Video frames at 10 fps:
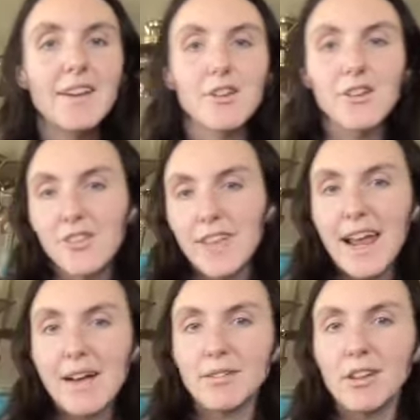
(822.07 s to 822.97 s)
you're just going to
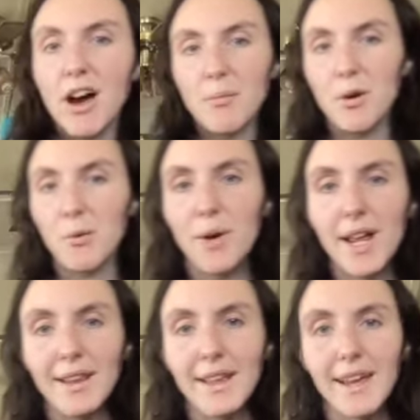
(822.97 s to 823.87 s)
have a lot more
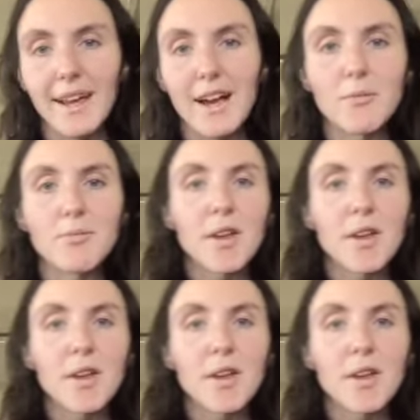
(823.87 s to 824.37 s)
whey leaking out.